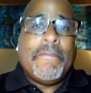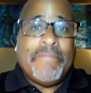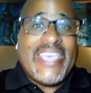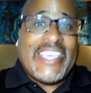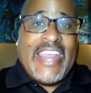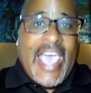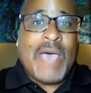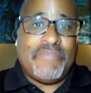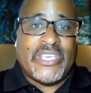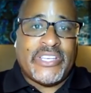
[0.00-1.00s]
Make it
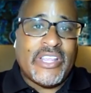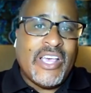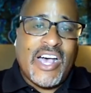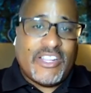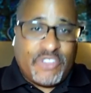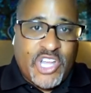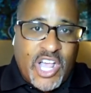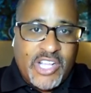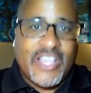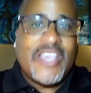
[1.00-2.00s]
happen,
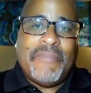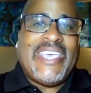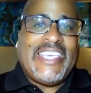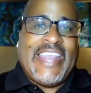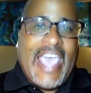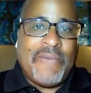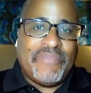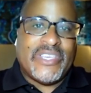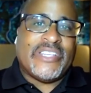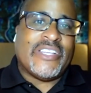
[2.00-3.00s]
Chuck. Make it
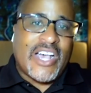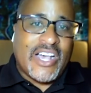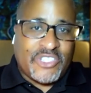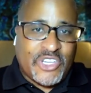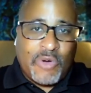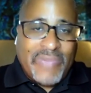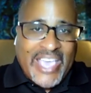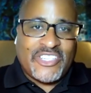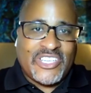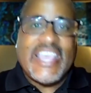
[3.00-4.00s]
happen, Joe
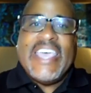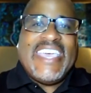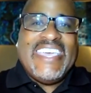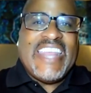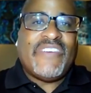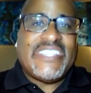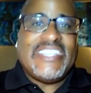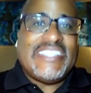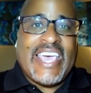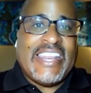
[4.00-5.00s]
Manchin. He never
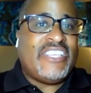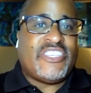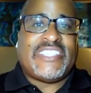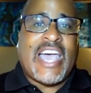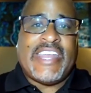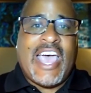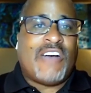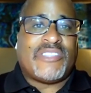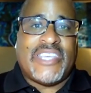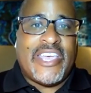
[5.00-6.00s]
did that. He just kind of
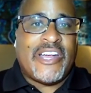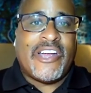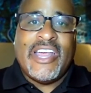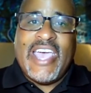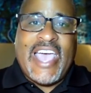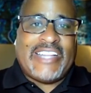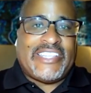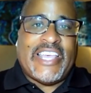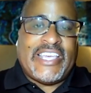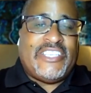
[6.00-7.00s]
out there
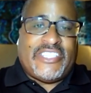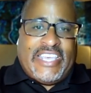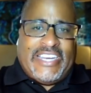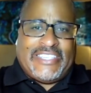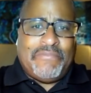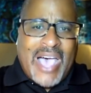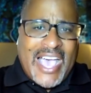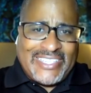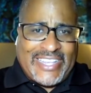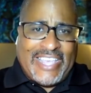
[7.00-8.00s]
acting like he's the innocent
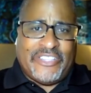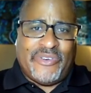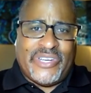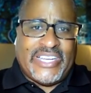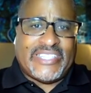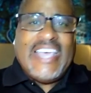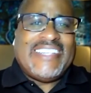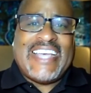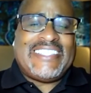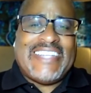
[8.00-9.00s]
bystander in this.
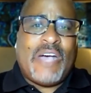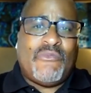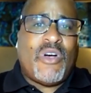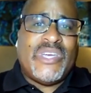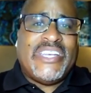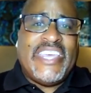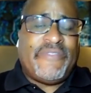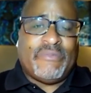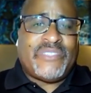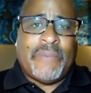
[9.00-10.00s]
That's not what we
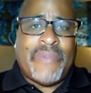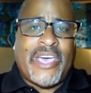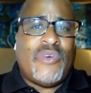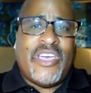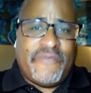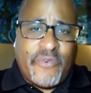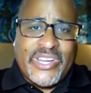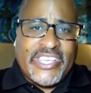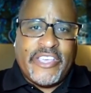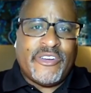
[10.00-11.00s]
need from somebody who had
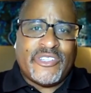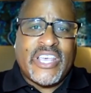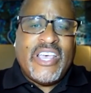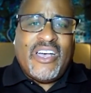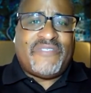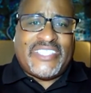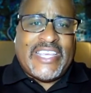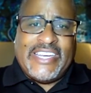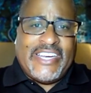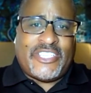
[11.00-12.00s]
40 years of
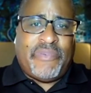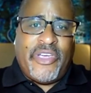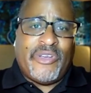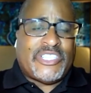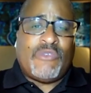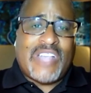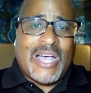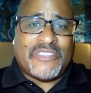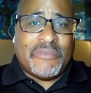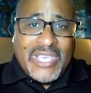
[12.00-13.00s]
Senate experience. Don't
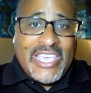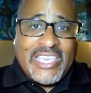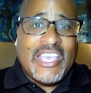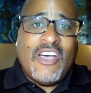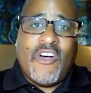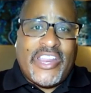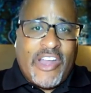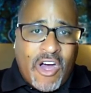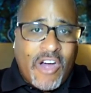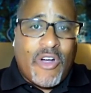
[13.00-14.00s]
come to me or
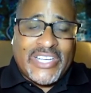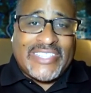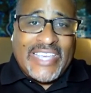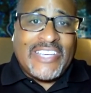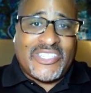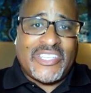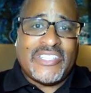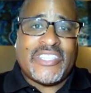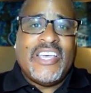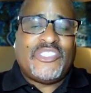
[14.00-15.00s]
in our
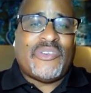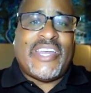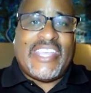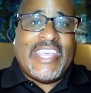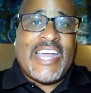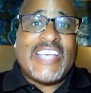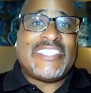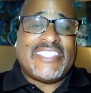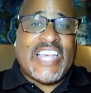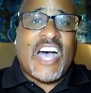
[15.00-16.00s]
organizations trying to get
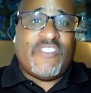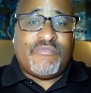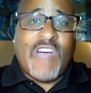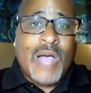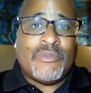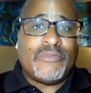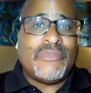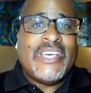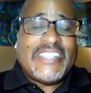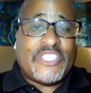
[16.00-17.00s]
us to solve a
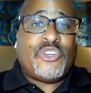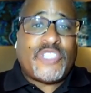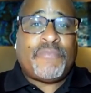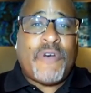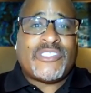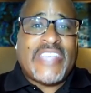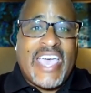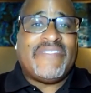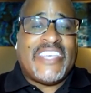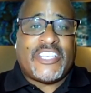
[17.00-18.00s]
problem that you're supposed to
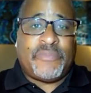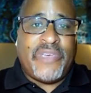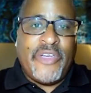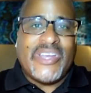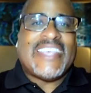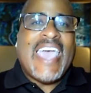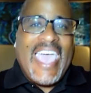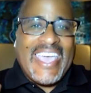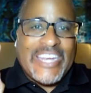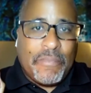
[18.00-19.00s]
have the experience
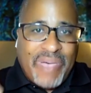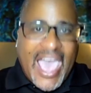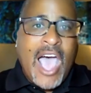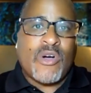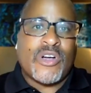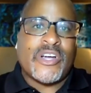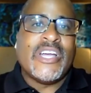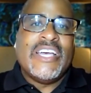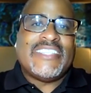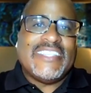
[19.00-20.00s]
and the
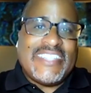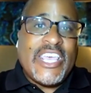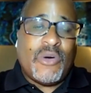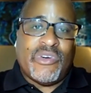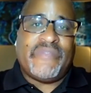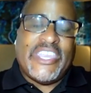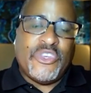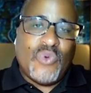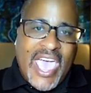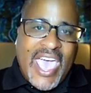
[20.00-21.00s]
power to deal with.
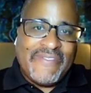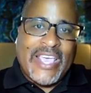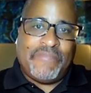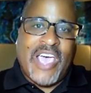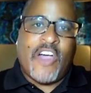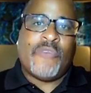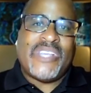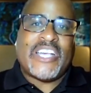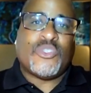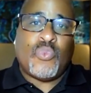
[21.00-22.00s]
And you have that power
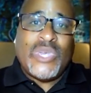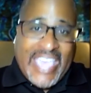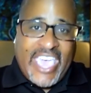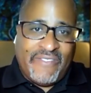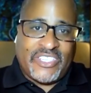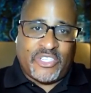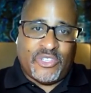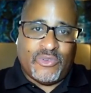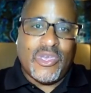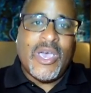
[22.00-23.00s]
because we gave it to
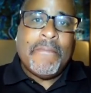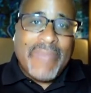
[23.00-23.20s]
you.